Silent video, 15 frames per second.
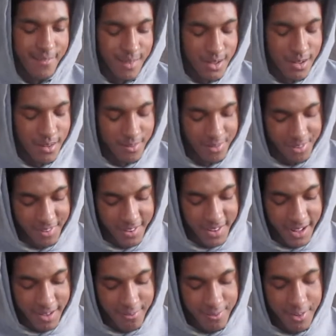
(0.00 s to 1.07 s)
You know what I'm
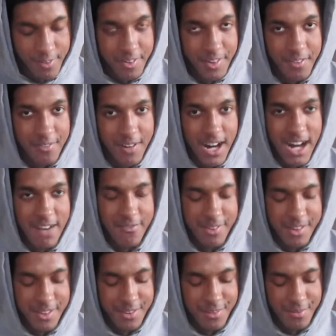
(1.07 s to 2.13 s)
saying? I'm feeling the vibe
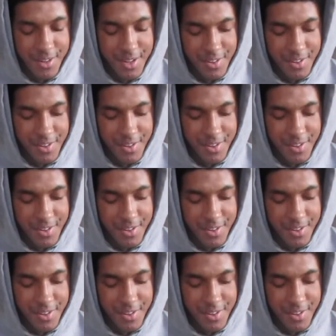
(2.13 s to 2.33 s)
for this for